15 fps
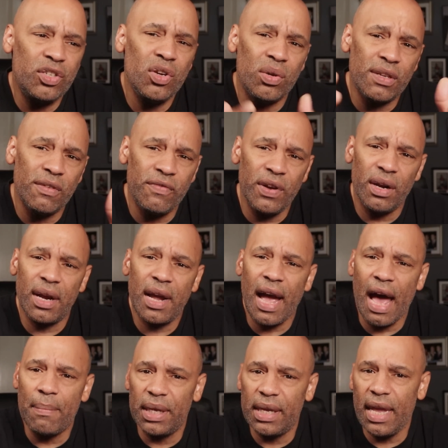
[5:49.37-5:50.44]
you know, it's a very
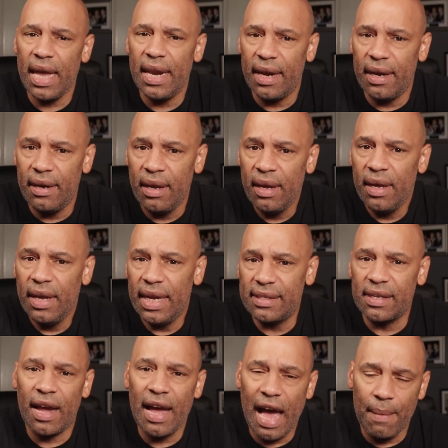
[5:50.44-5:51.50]
complicated,
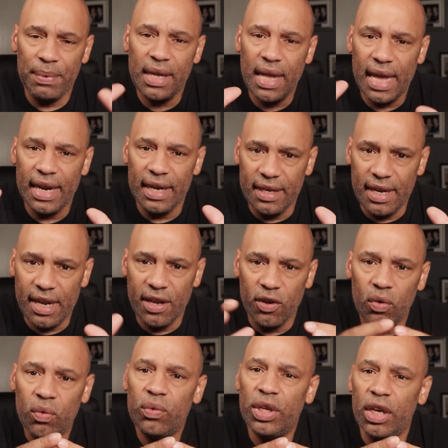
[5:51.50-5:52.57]
it's a complicated deal.